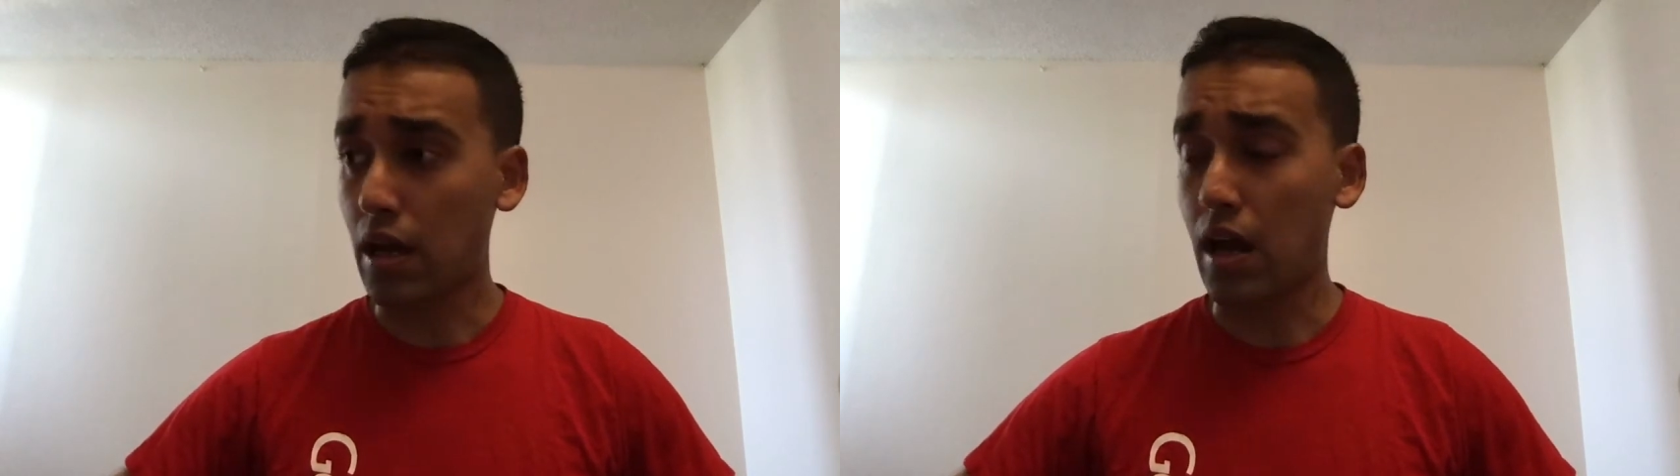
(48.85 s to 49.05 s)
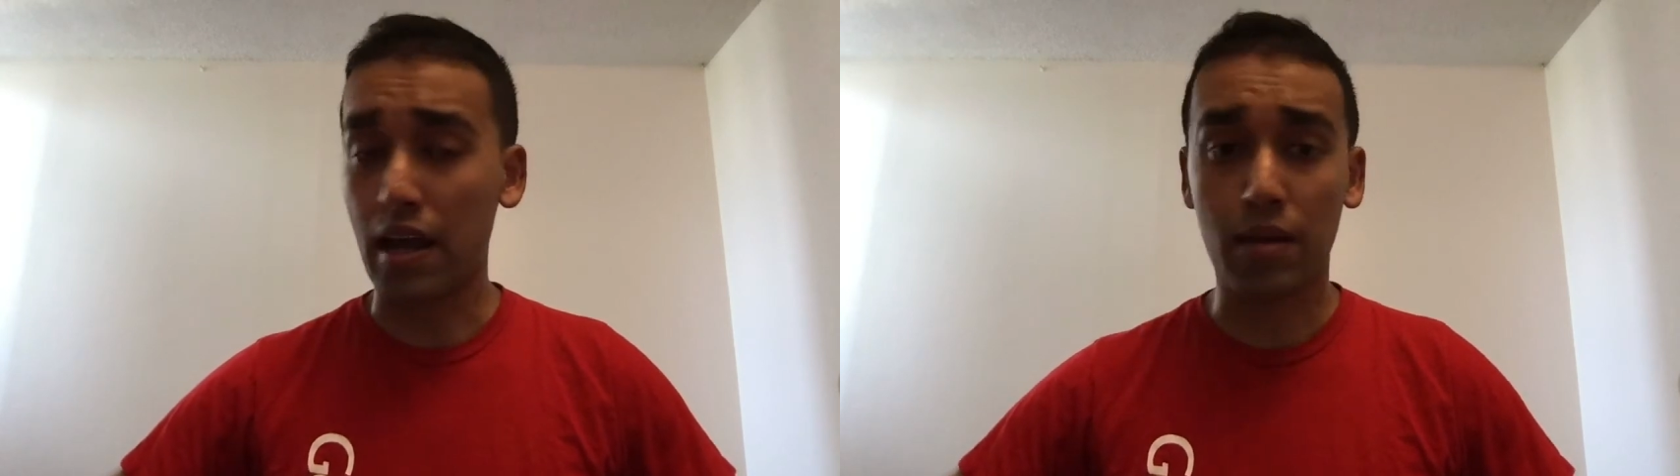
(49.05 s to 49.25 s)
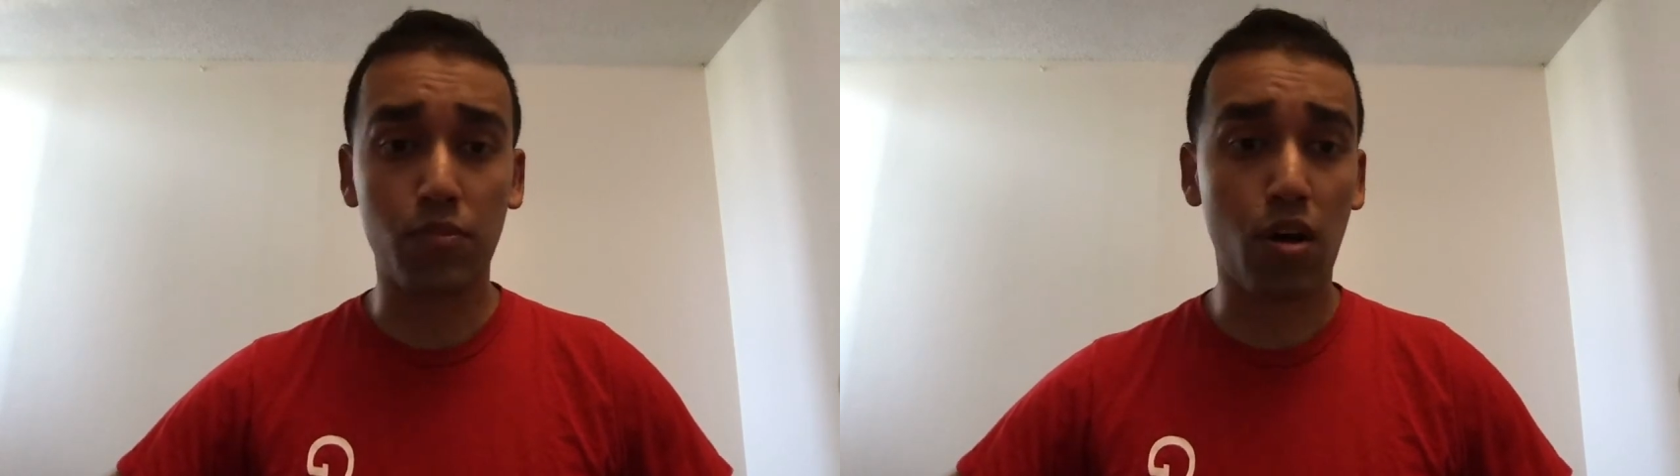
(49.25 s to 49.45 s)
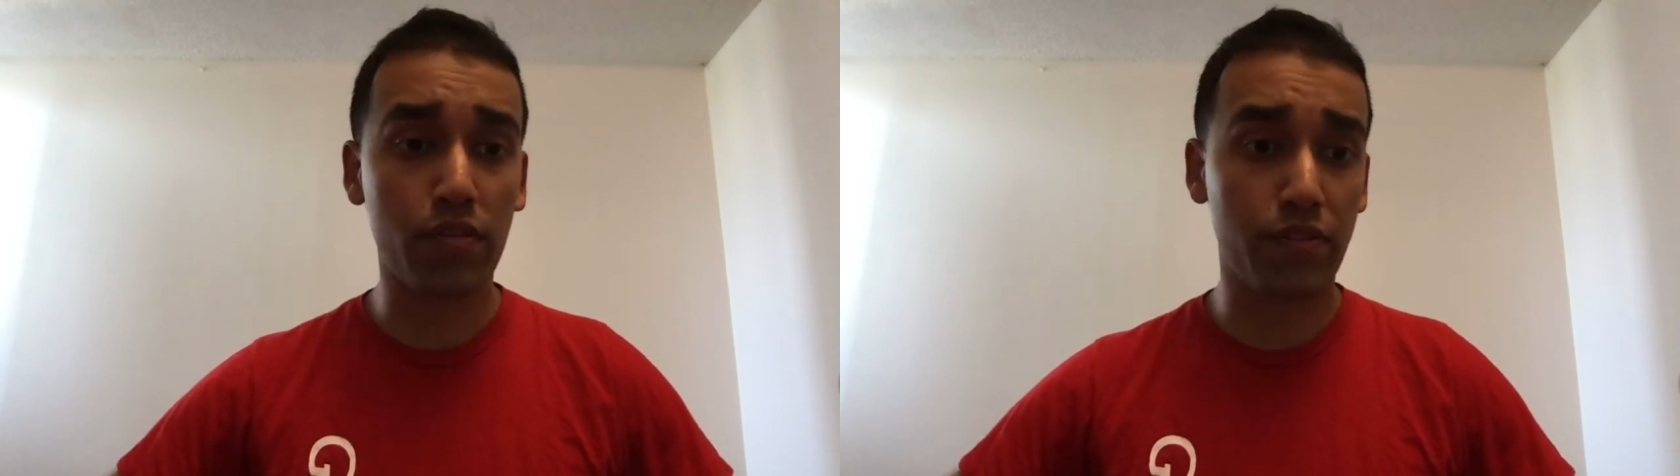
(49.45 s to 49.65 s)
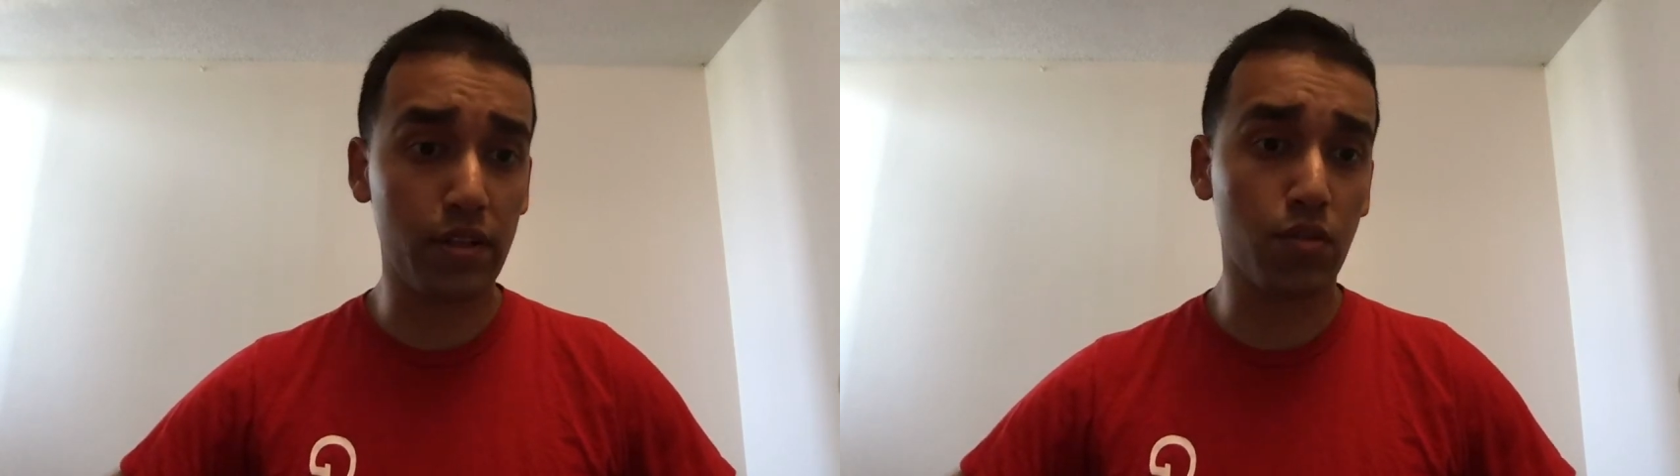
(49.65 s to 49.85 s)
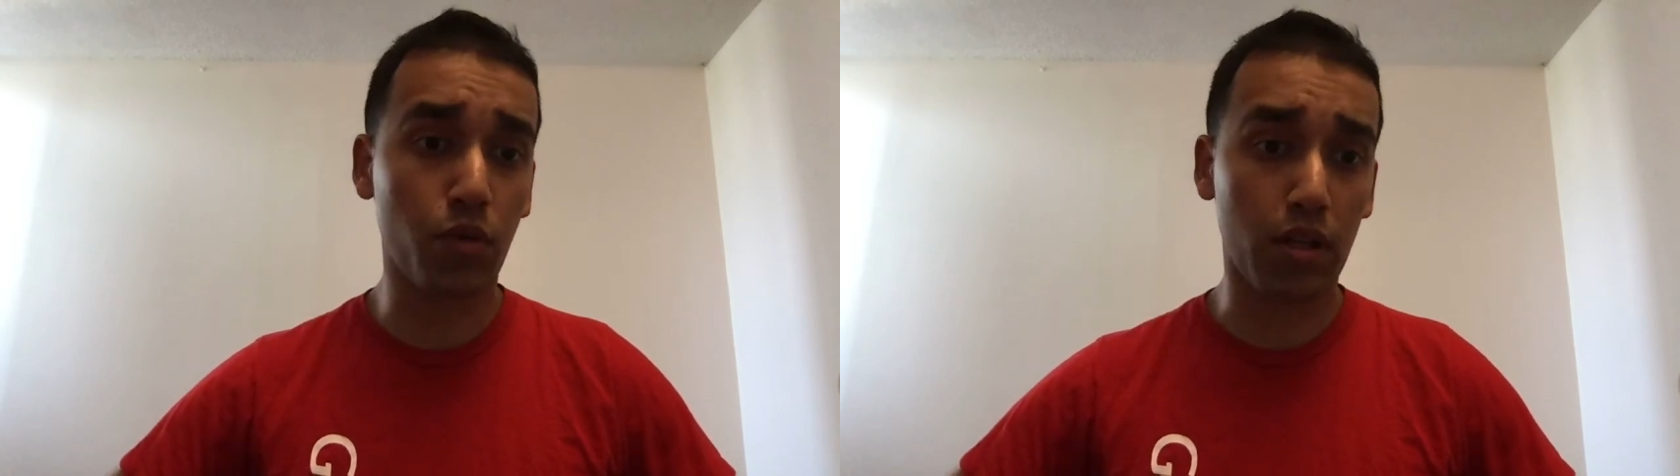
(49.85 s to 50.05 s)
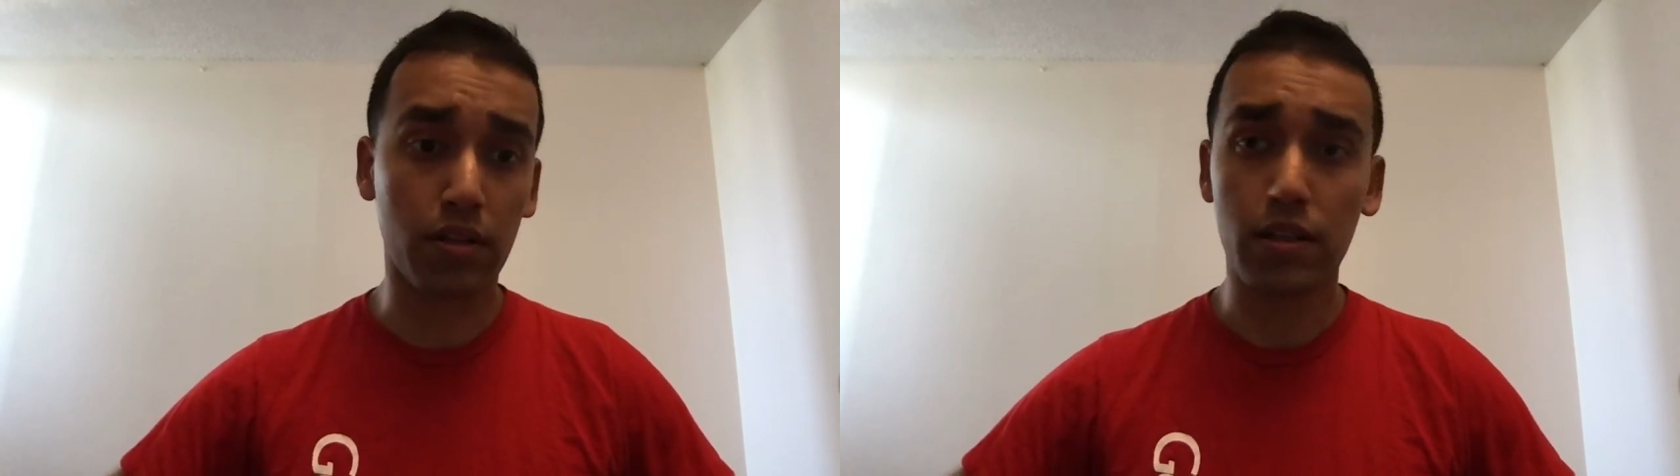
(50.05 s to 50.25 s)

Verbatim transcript: I am not feeling well.